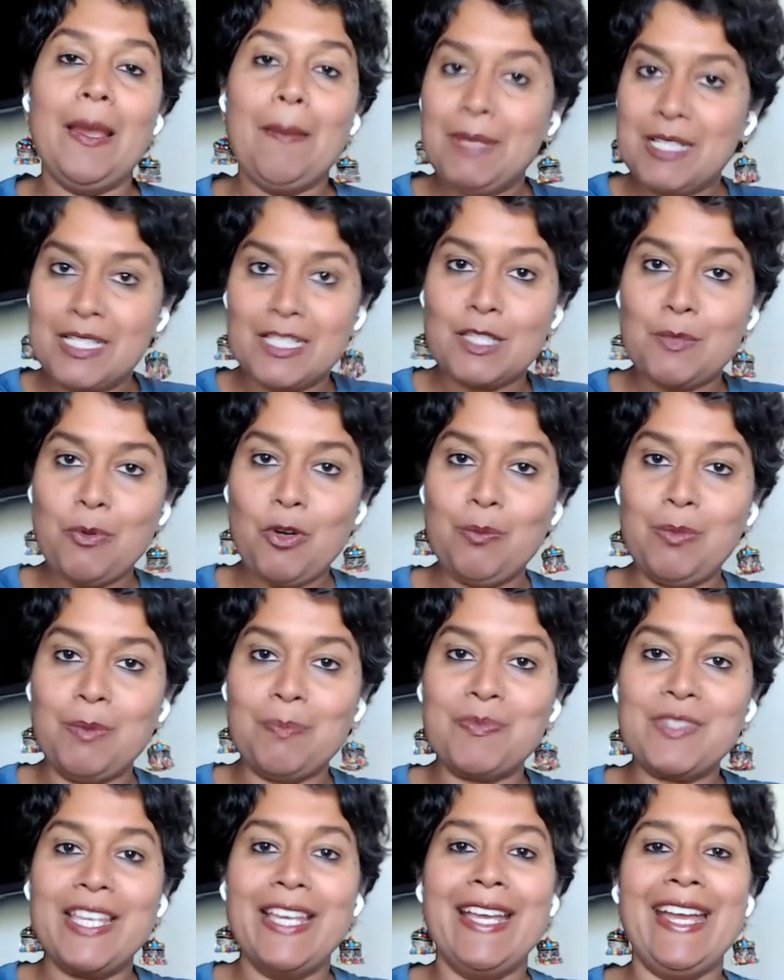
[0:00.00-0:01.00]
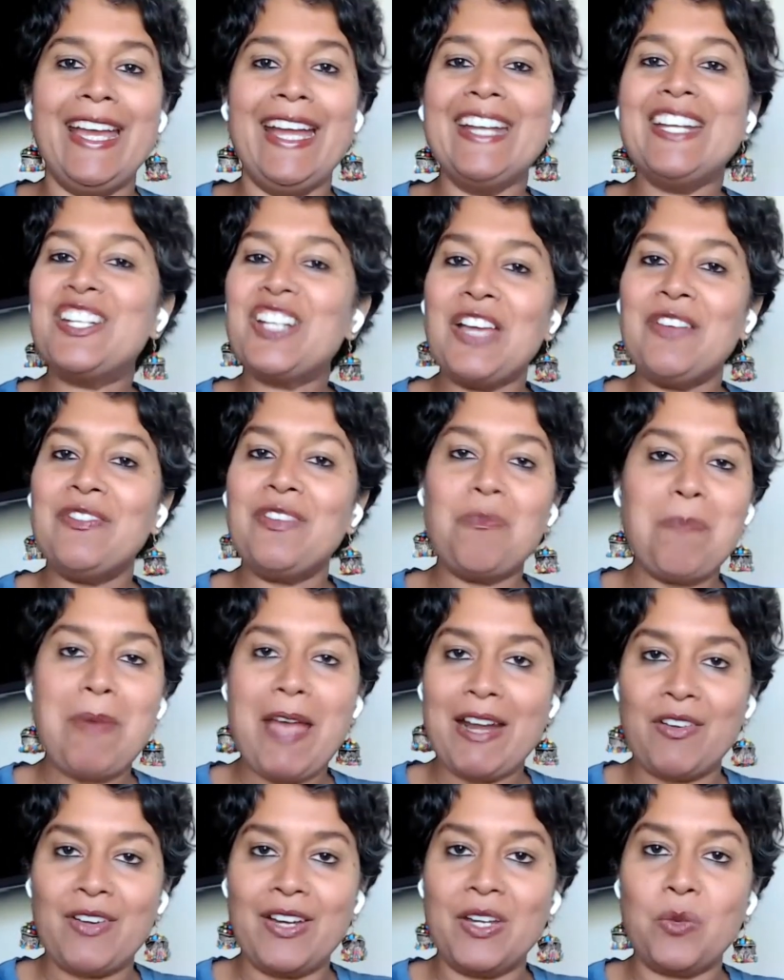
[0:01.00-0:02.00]
business problems and drive
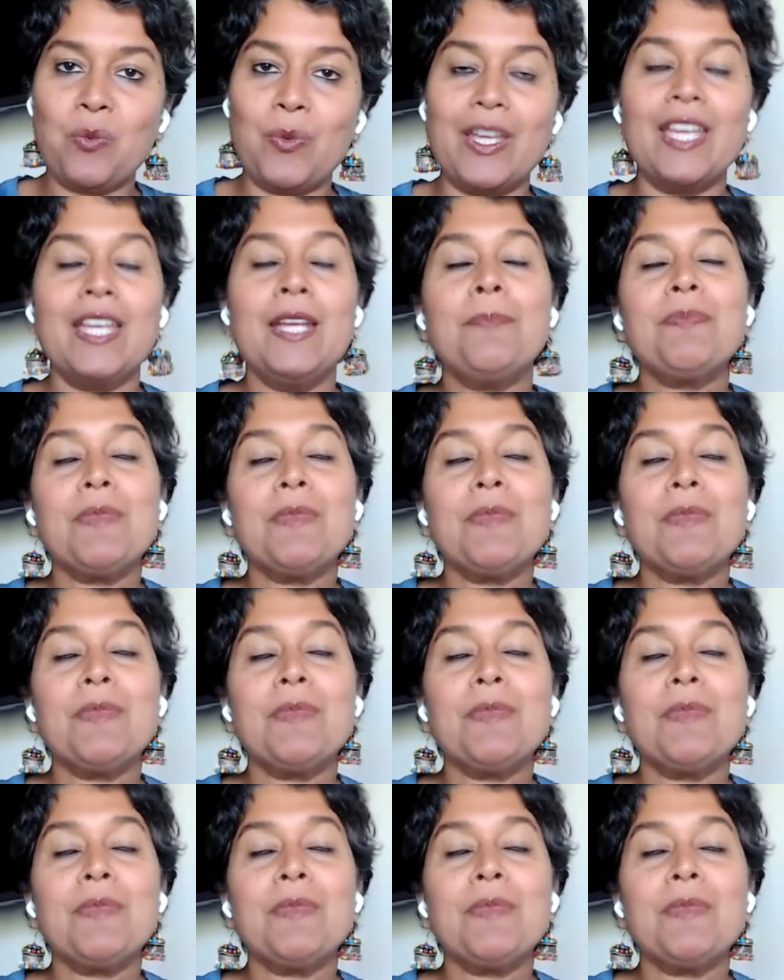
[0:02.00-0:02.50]
impact right away.